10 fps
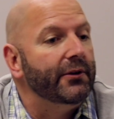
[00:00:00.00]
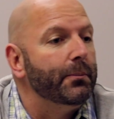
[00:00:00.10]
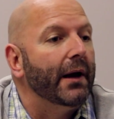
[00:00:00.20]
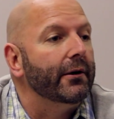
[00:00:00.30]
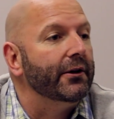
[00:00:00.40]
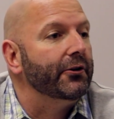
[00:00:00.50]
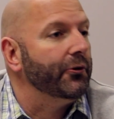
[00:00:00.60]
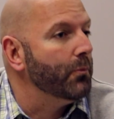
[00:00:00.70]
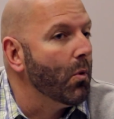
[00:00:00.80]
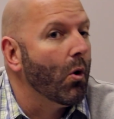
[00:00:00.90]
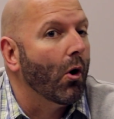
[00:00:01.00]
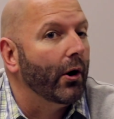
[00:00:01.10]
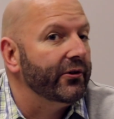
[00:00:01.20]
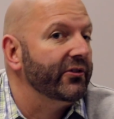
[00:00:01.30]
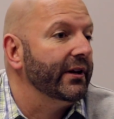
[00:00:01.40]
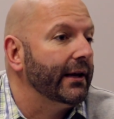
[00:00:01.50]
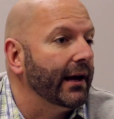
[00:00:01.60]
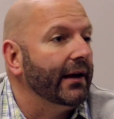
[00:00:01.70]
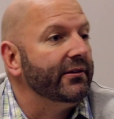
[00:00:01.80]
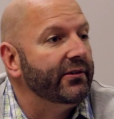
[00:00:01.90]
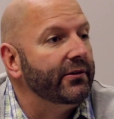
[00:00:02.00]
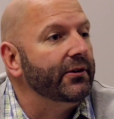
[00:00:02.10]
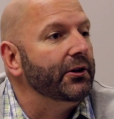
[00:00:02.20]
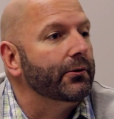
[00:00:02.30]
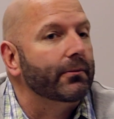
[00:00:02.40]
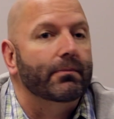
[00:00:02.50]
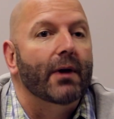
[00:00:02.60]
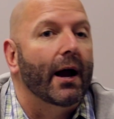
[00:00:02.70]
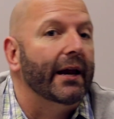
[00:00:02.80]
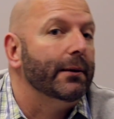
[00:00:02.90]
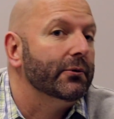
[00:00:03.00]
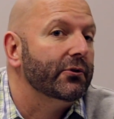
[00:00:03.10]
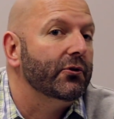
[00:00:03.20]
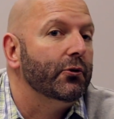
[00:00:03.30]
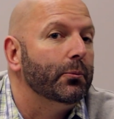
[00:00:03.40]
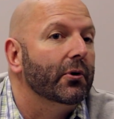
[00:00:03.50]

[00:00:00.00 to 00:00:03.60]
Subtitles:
It's better to do more just in case you're not able to